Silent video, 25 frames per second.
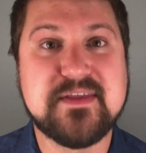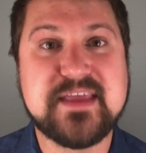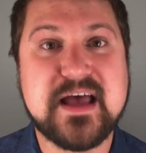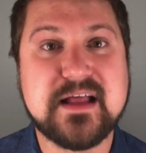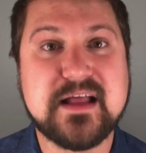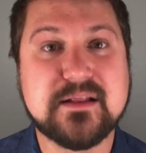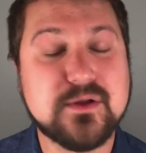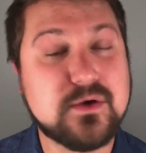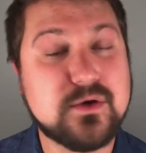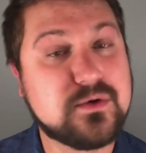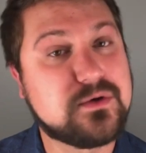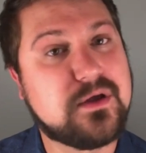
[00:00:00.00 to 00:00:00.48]

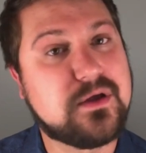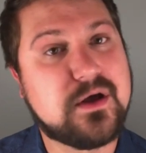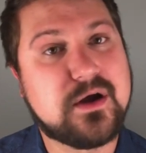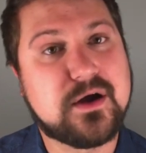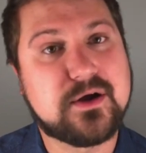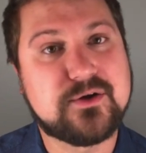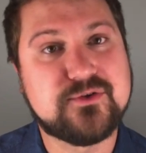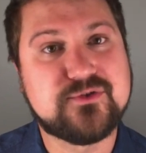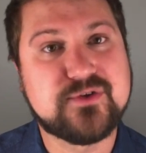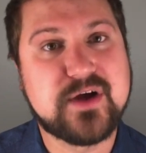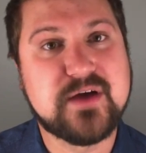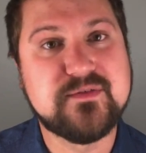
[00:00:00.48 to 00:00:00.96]
that local
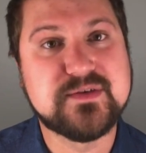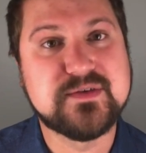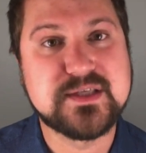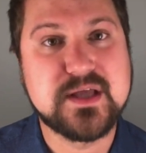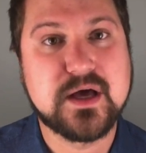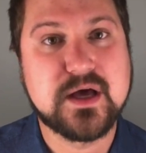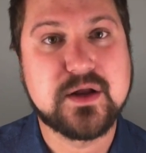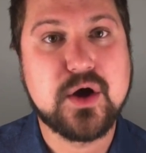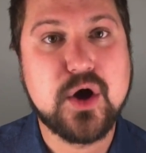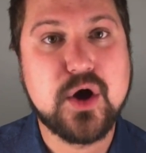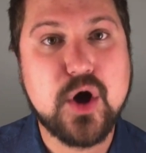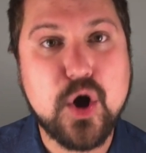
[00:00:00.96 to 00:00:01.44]
hard drive is
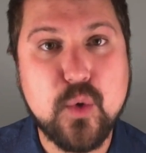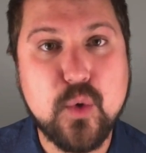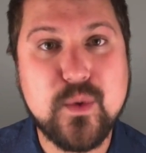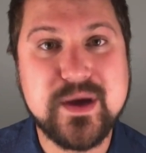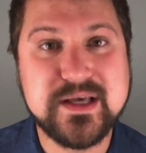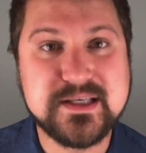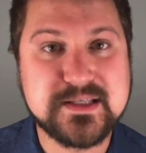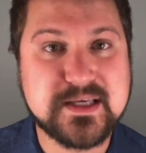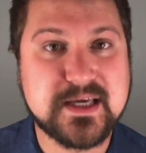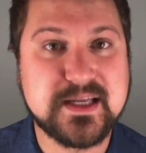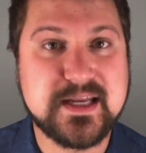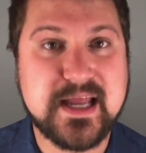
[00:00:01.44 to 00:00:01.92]
not
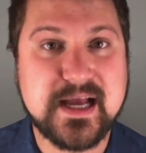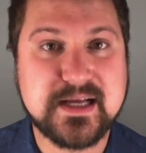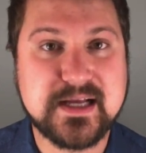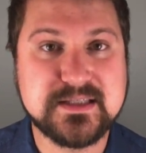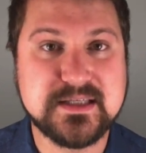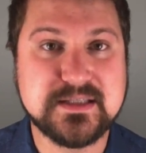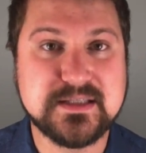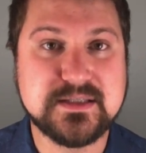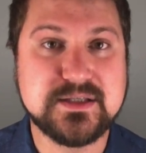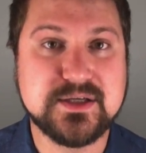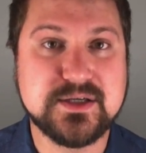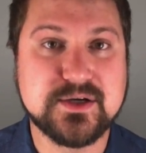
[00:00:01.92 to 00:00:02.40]
always
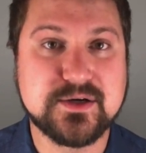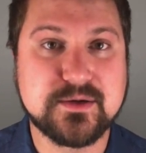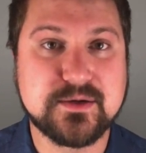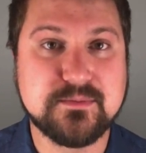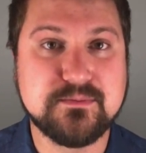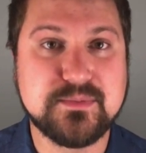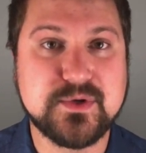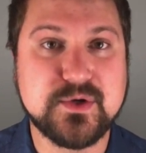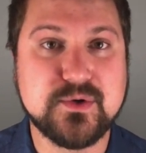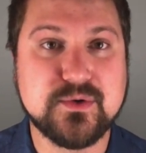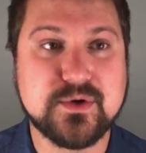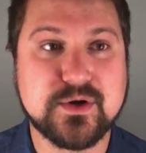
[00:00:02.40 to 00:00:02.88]
connected to your
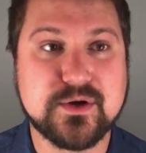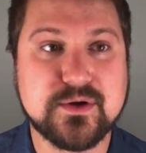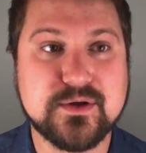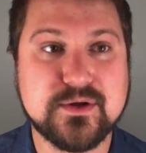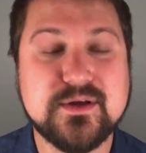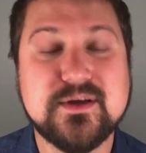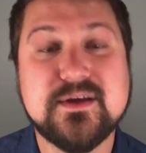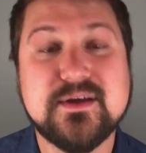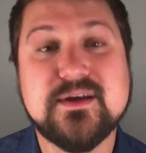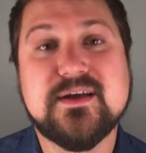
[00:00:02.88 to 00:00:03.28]
computer.